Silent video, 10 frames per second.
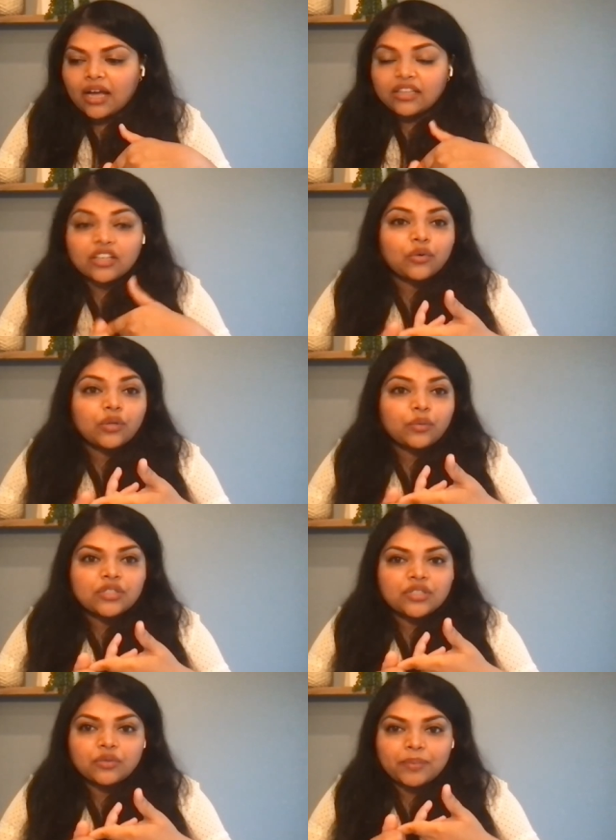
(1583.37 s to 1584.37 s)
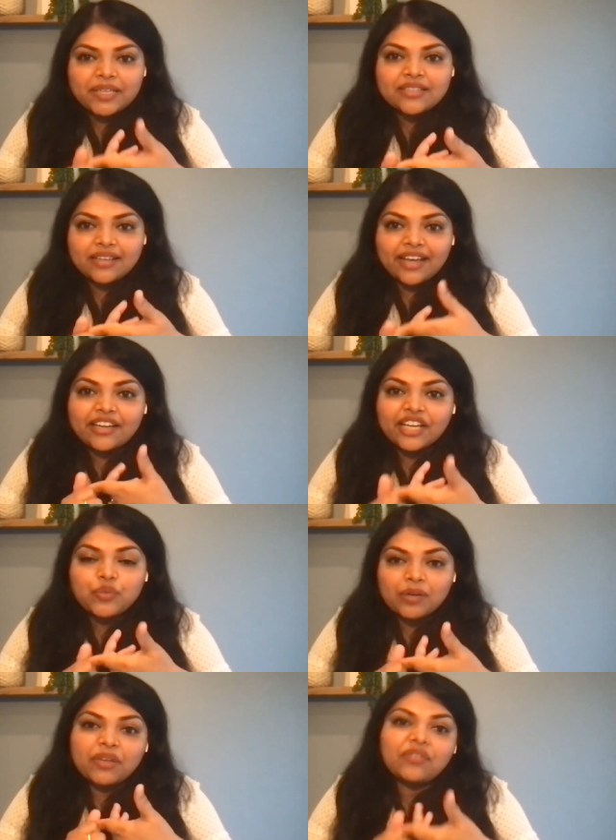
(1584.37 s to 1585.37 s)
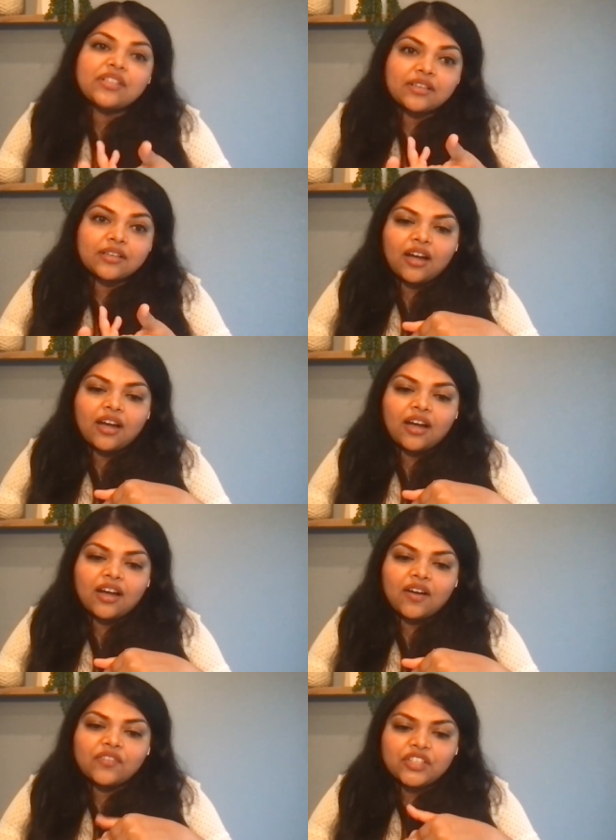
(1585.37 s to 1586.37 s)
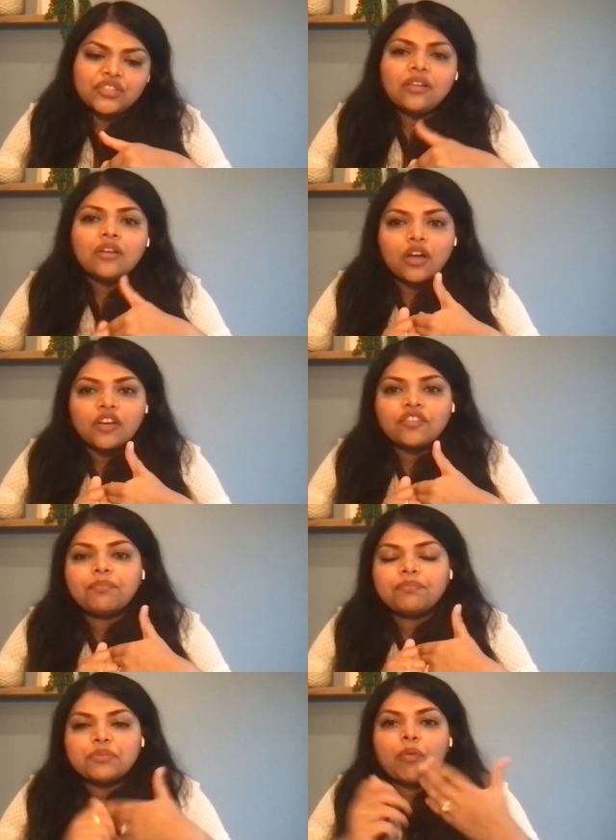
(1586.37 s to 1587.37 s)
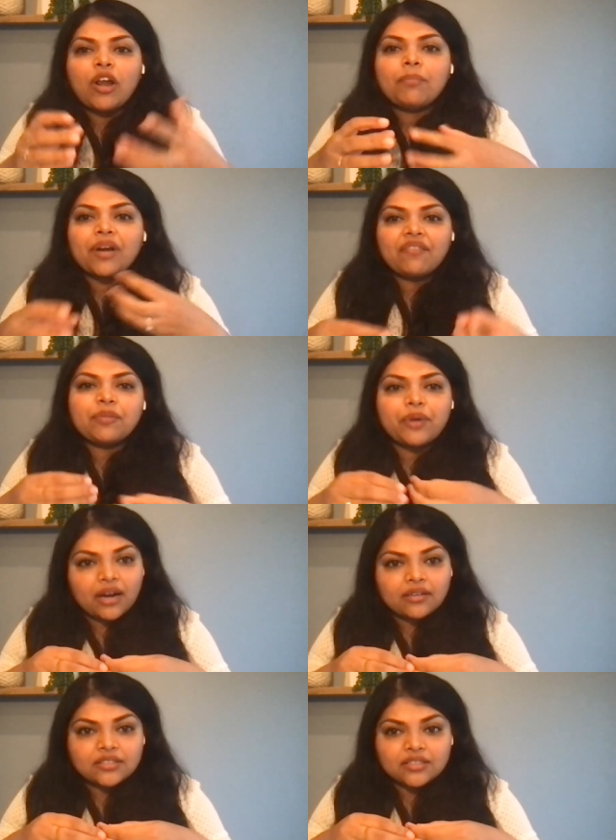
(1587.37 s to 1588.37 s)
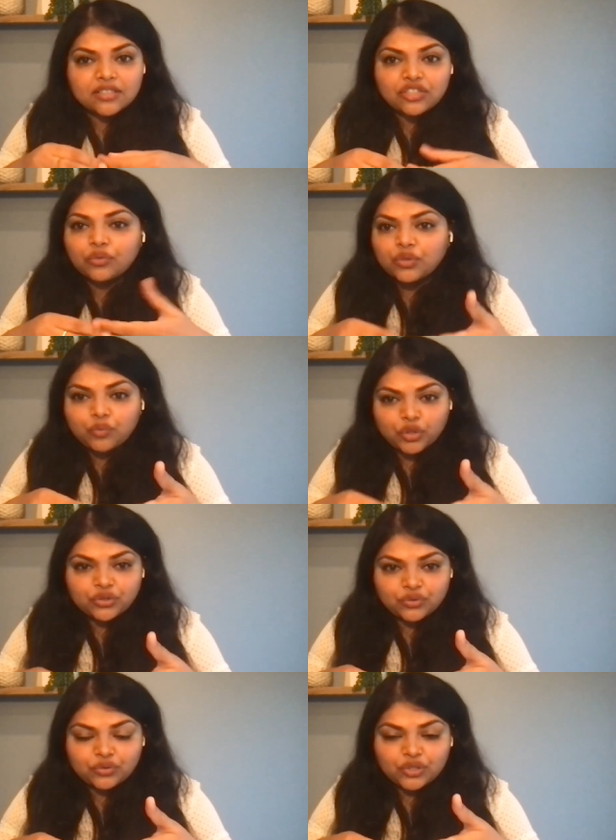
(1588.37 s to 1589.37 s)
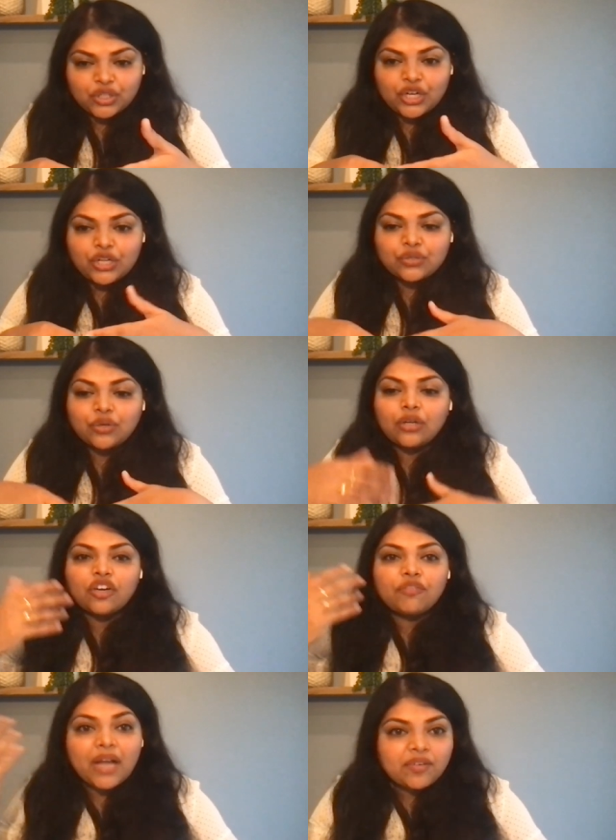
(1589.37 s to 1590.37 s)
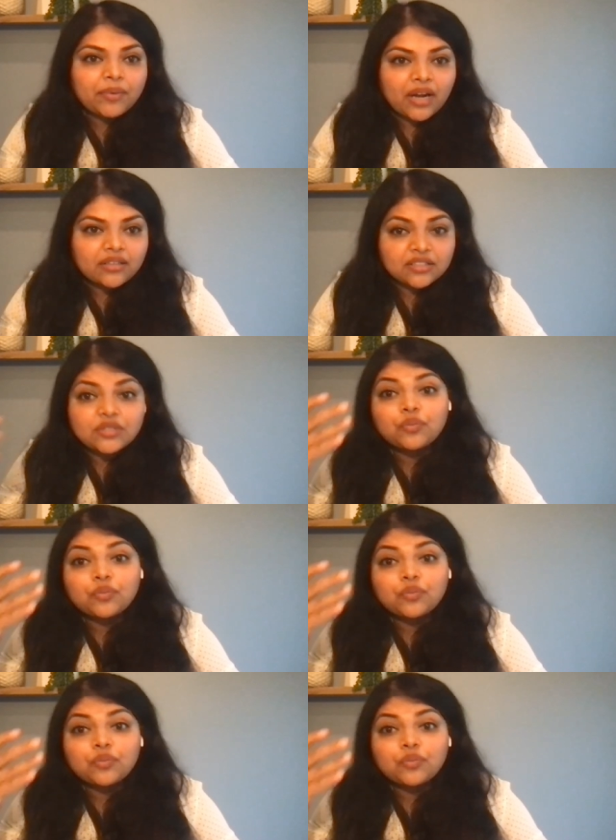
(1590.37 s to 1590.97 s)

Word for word: The goal was to basically get H1B visa, which a lot of small private practices don't want to do. So a lot of private practices